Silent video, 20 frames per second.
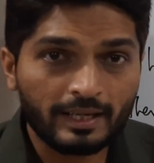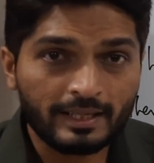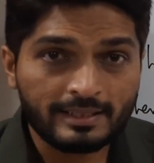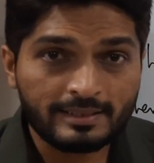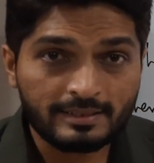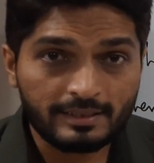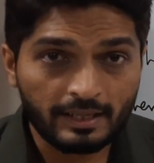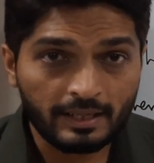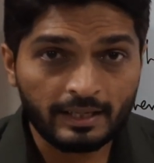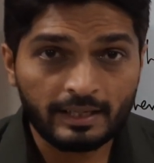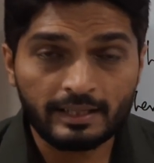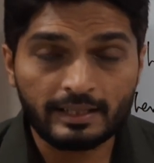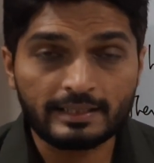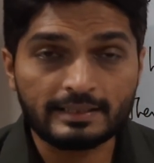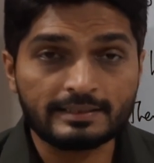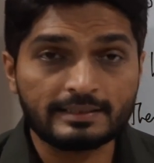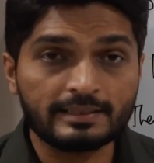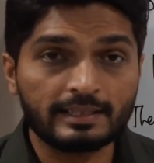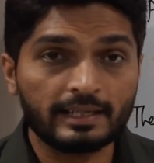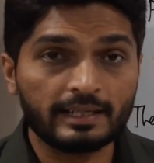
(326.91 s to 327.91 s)
x a
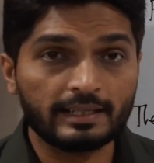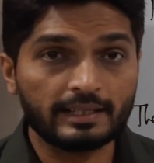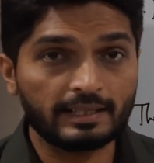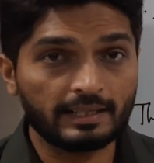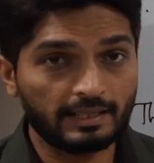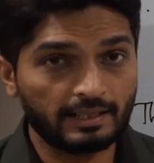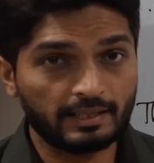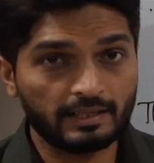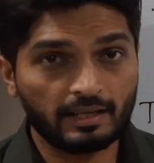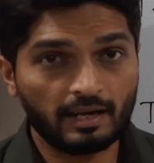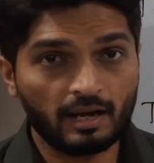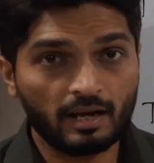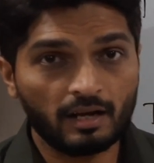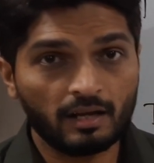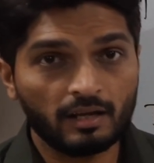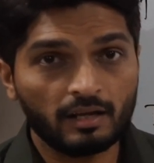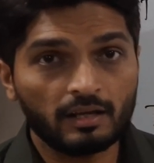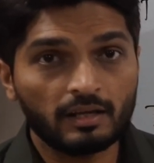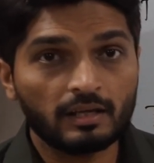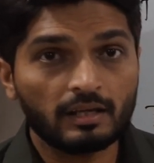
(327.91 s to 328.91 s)
less than delta
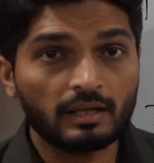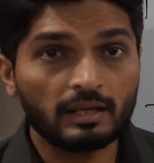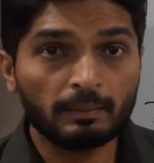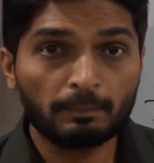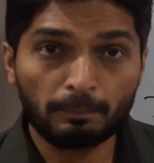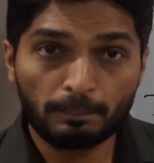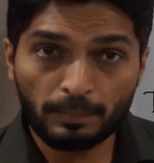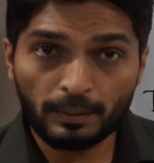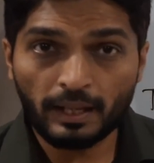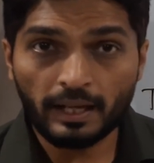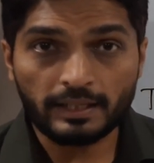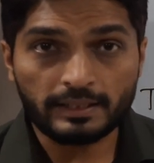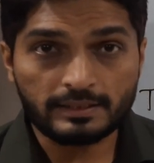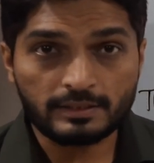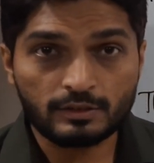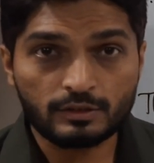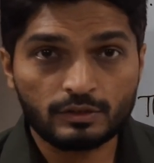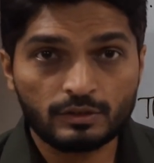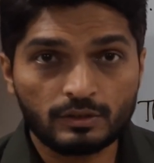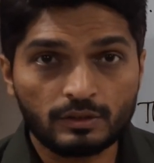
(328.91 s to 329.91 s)

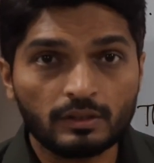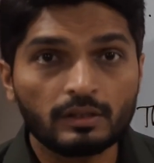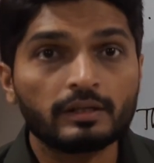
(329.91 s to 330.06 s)
implies